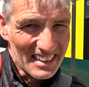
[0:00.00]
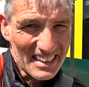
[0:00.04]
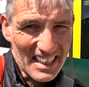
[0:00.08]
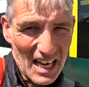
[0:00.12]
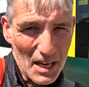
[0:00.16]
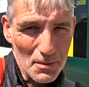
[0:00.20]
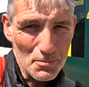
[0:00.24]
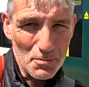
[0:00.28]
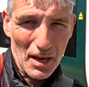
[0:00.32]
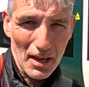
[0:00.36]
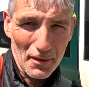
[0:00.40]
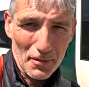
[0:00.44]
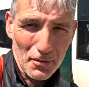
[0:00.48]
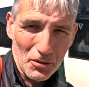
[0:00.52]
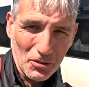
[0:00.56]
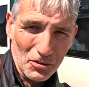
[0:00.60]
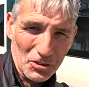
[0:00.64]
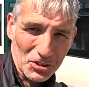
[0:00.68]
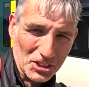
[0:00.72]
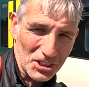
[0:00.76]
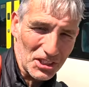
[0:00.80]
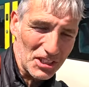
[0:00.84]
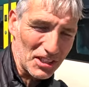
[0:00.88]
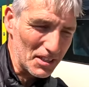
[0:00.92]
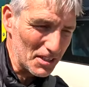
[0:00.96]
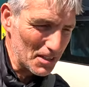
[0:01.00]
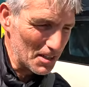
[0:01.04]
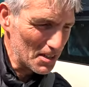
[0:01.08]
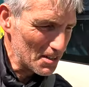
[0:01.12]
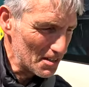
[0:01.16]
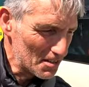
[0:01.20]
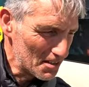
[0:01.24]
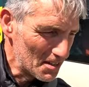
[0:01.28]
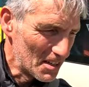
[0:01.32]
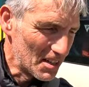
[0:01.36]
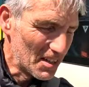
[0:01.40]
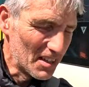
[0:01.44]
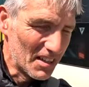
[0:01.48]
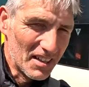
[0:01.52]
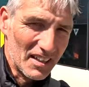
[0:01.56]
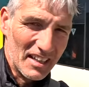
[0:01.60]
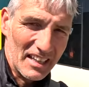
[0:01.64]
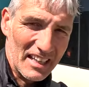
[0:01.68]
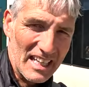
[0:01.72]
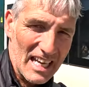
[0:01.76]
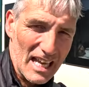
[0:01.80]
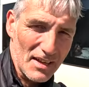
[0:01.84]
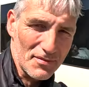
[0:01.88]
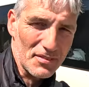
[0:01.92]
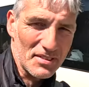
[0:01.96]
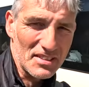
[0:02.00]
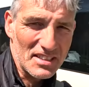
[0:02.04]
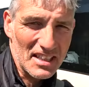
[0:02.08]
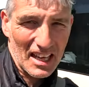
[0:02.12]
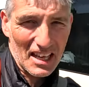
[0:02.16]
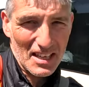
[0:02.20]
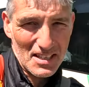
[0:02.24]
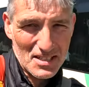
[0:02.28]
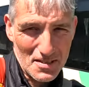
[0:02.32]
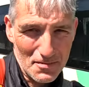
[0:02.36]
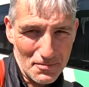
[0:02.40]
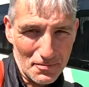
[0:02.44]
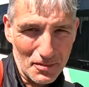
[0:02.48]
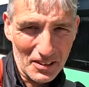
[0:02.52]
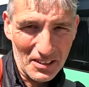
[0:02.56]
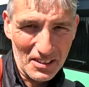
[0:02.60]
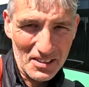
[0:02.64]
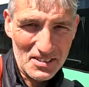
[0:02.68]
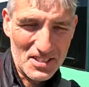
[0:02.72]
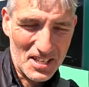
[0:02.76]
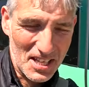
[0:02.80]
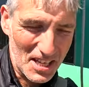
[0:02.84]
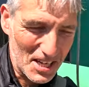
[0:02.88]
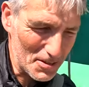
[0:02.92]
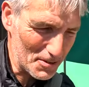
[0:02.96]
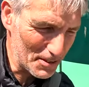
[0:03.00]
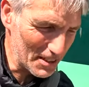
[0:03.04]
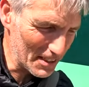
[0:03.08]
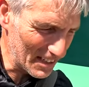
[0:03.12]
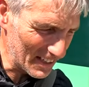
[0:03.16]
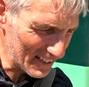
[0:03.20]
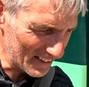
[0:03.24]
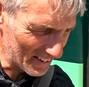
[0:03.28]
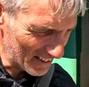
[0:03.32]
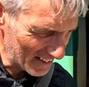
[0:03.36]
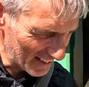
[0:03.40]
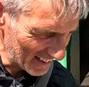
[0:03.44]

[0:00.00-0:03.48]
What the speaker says: Cape Wrath Ultra, 11 days of volunteering